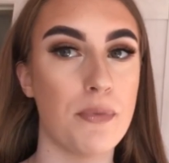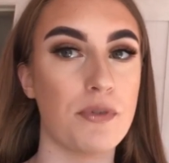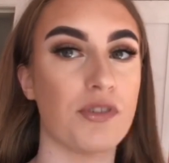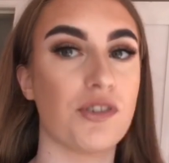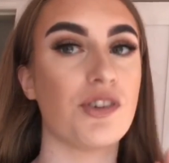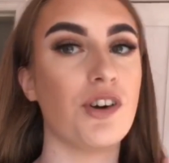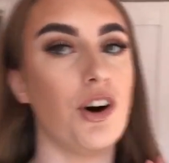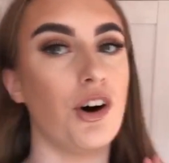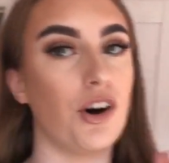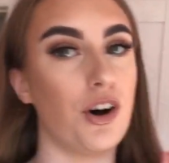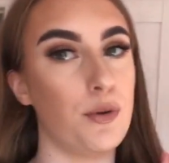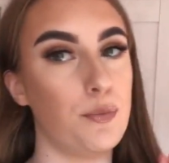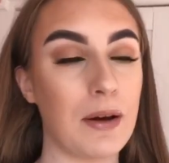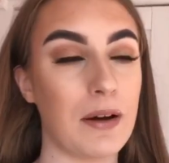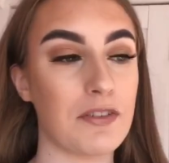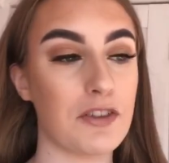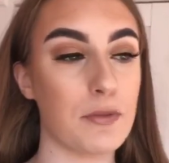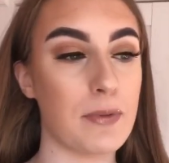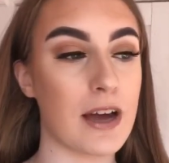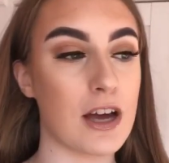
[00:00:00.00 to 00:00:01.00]
So I
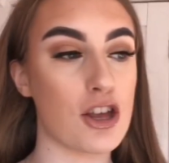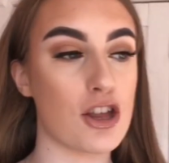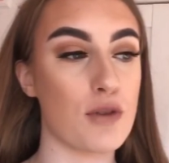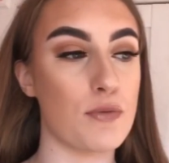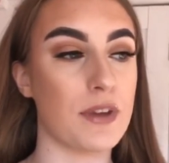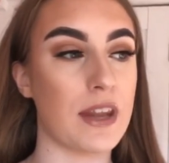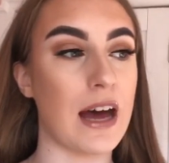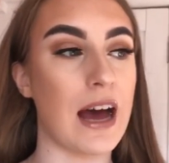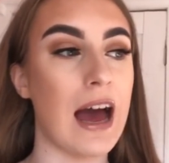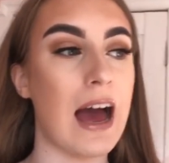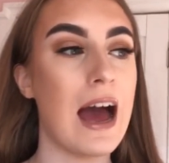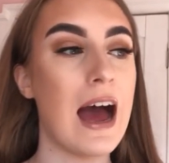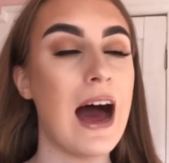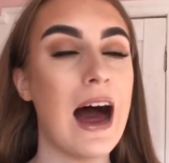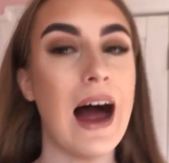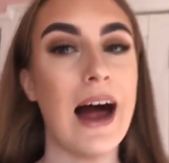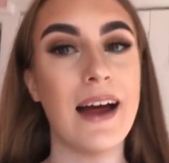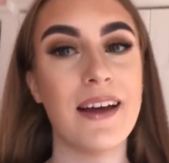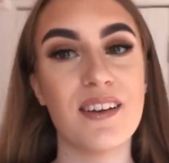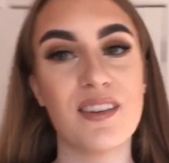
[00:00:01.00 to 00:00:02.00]
have to make sure that
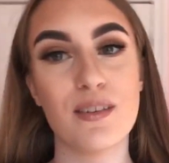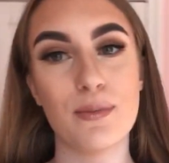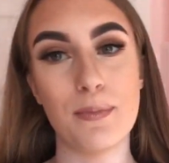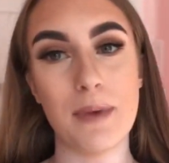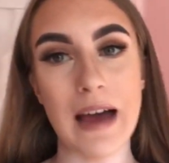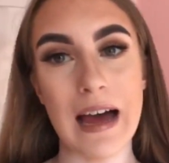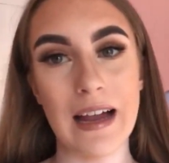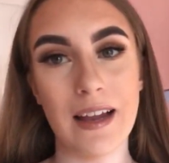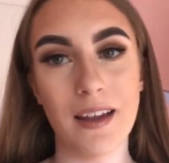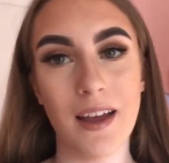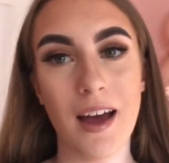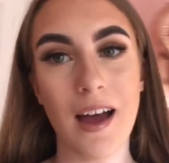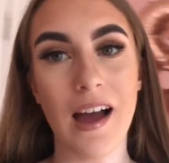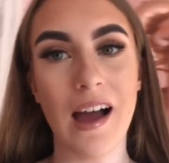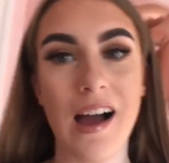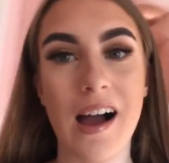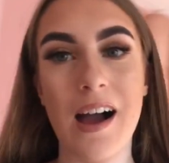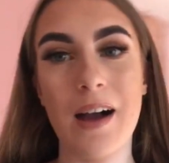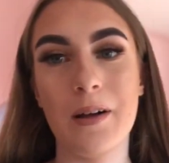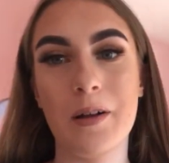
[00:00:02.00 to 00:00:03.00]
I smell
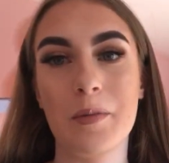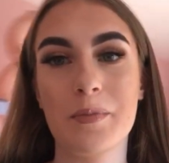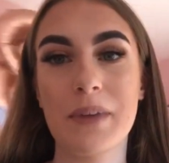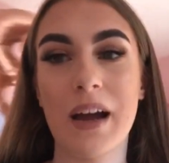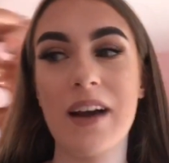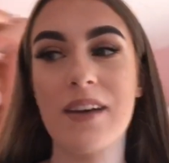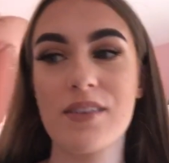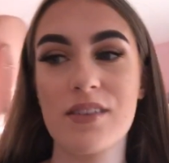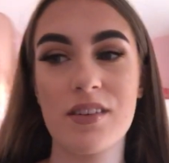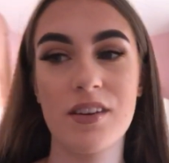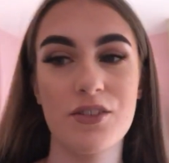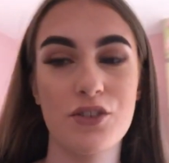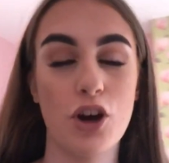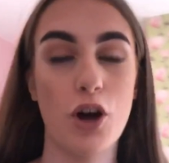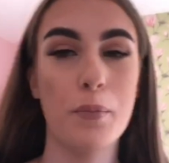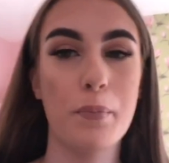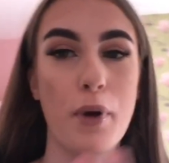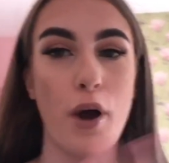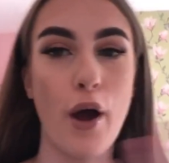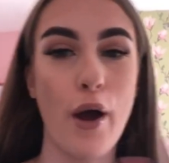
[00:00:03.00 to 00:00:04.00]
um, nice and
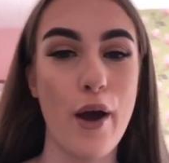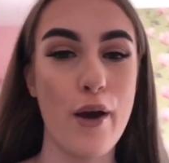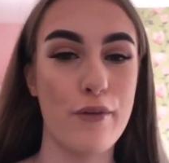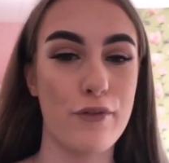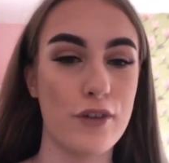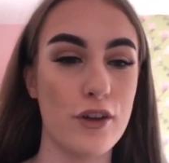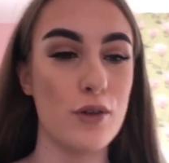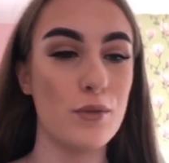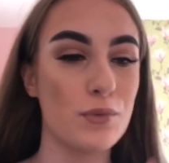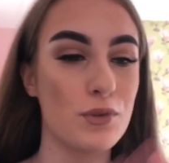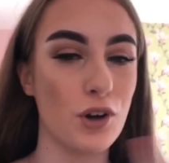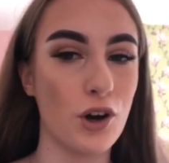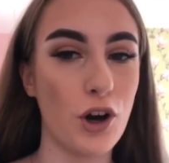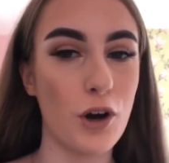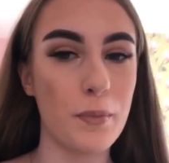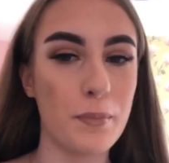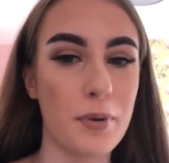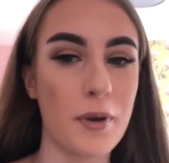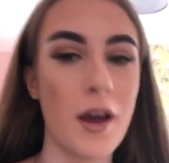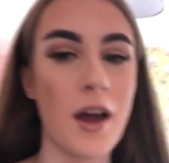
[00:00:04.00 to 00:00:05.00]
all perfumed
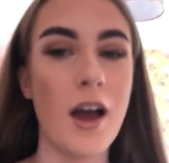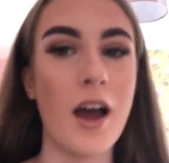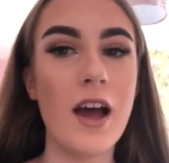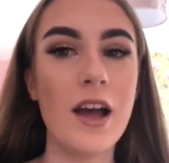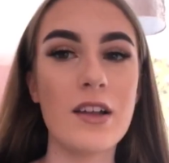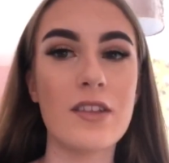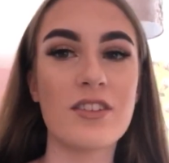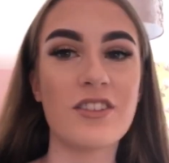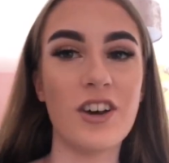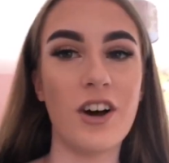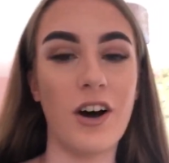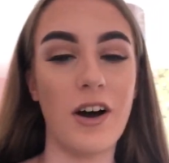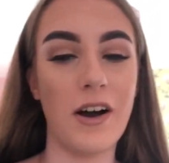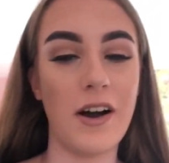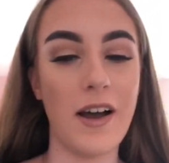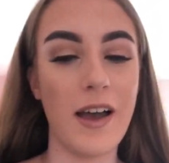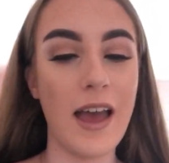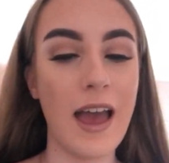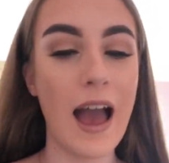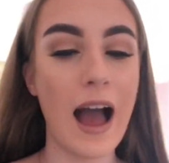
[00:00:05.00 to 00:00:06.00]
up. So
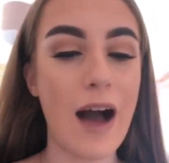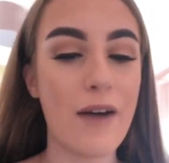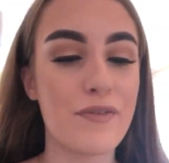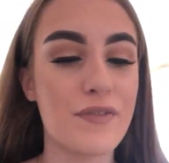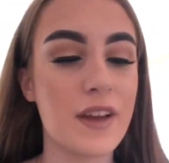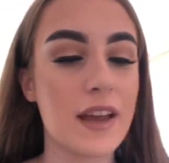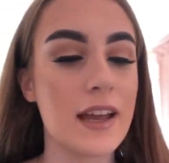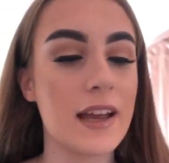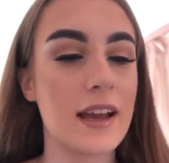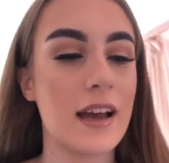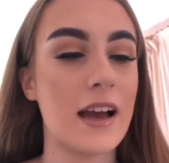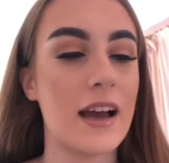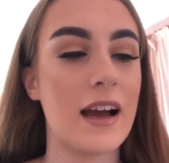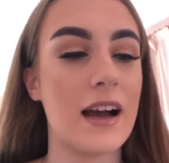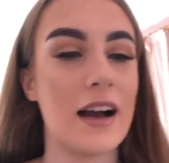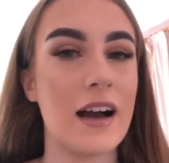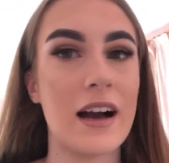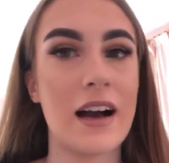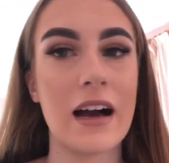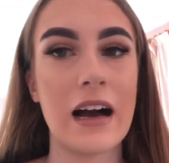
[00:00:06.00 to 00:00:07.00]
I think
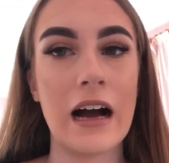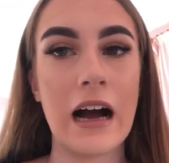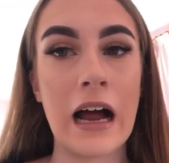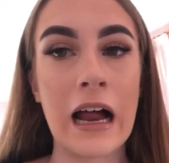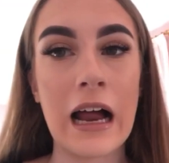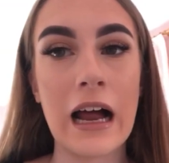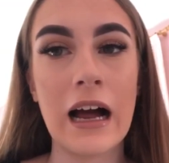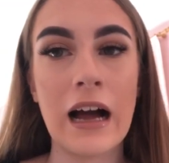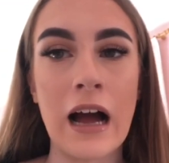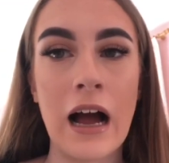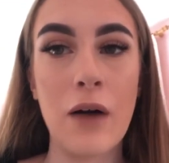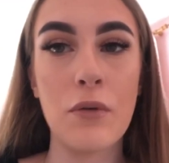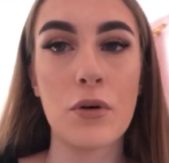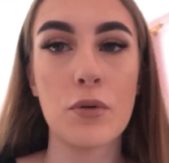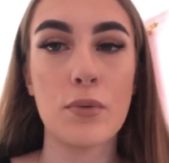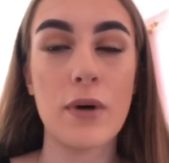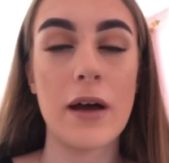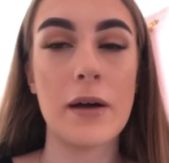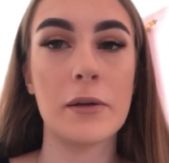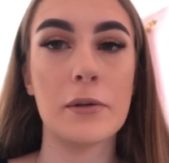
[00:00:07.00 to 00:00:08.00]
I, I will
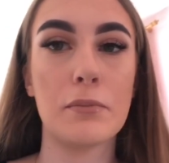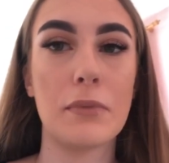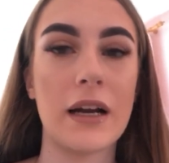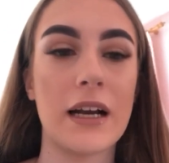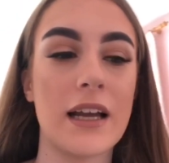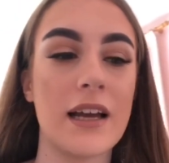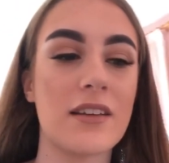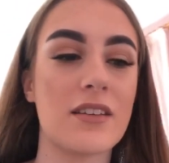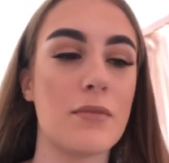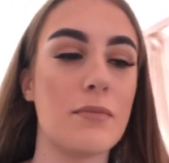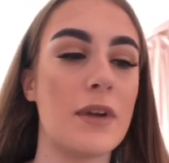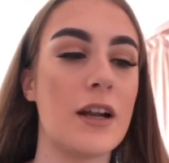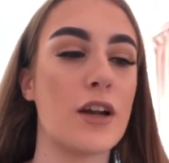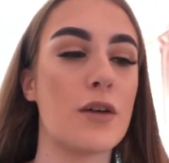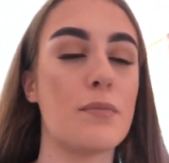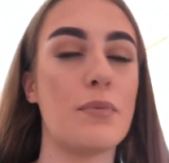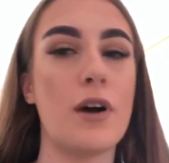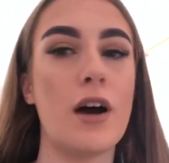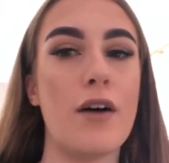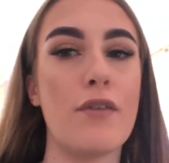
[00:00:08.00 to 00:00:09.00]
wear my Lady Million
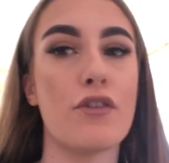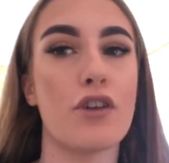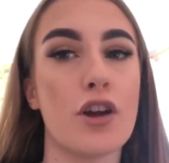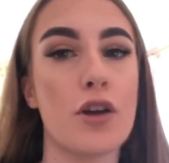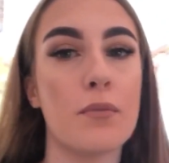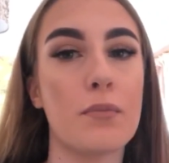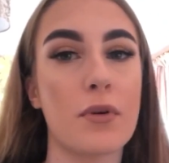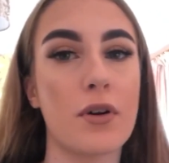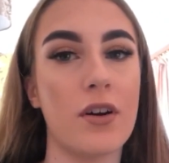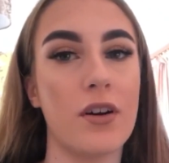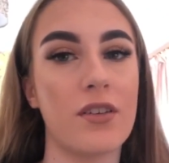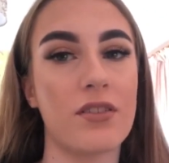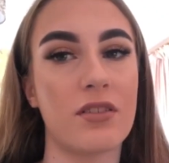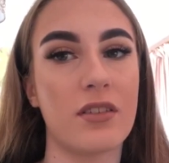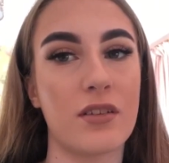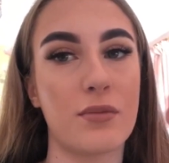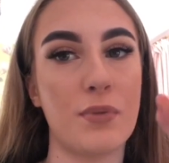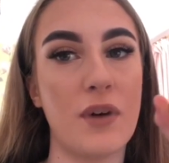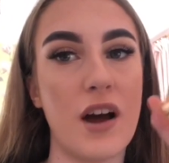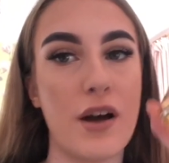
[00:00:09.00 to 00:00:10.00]
perfume because
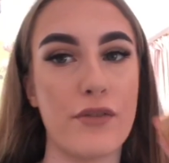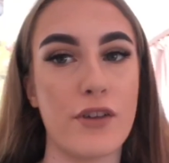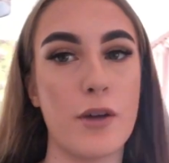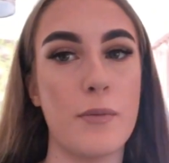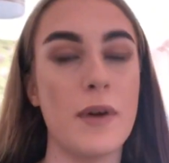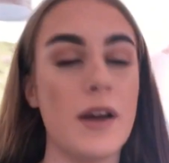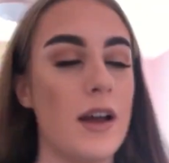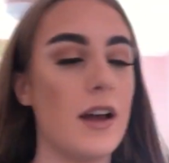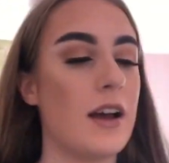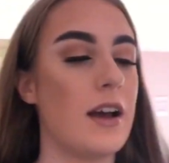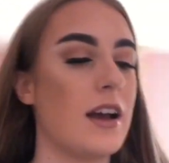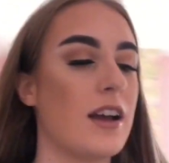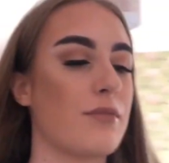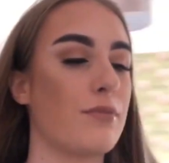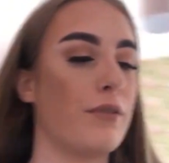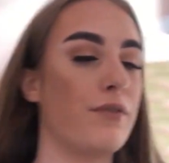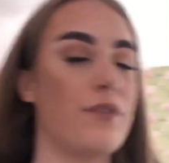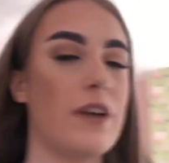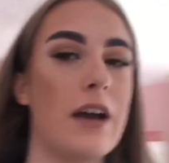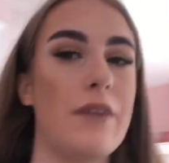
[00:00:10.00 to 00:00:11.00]
this perfume is my
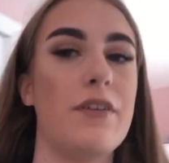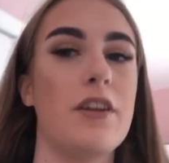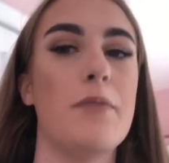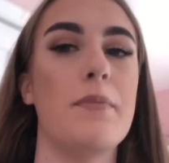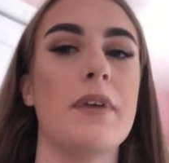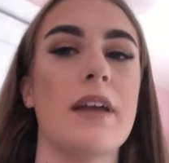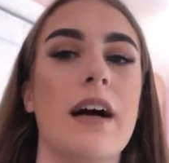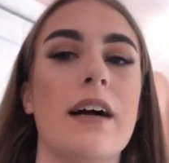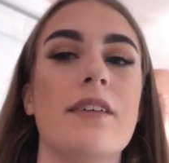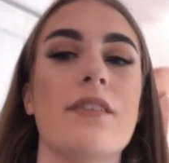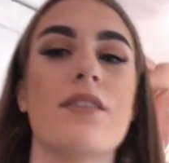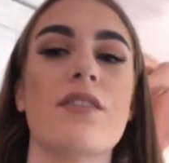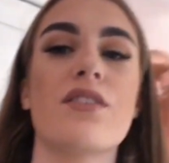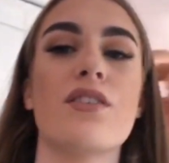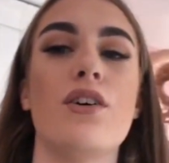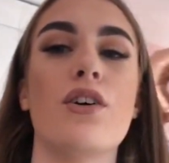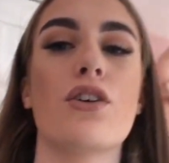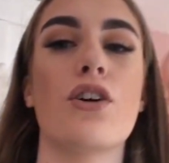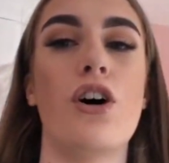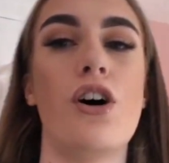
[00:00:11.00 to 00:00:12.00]
favourite at the minute it's
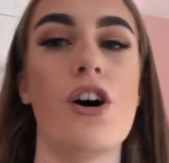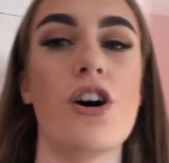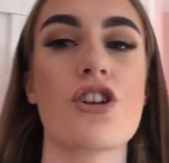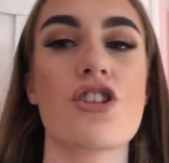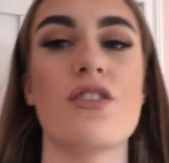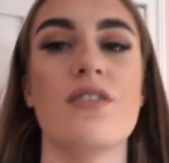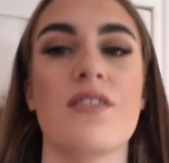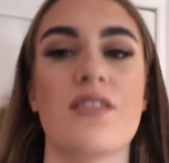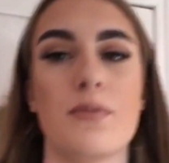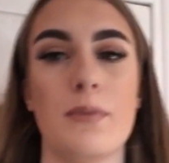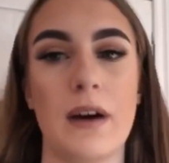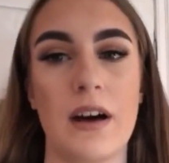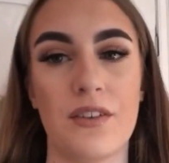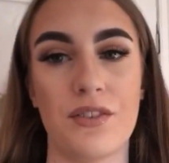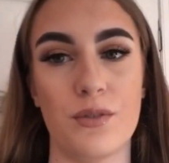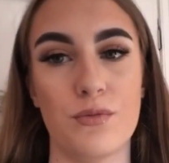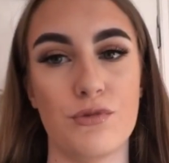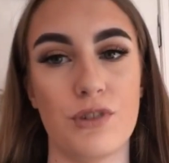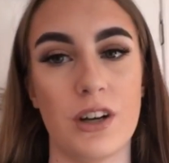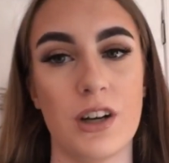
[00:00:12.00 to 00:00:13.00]
so gorgeous and it smells
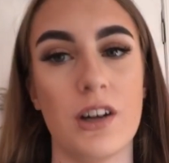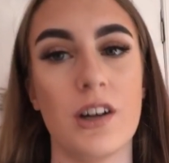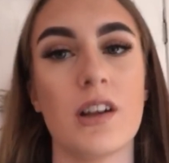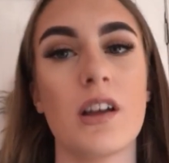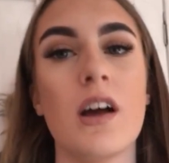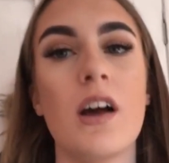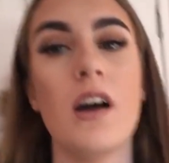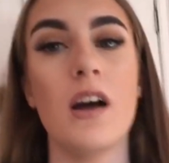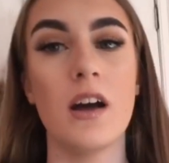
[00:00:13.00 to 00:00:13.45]
unreal.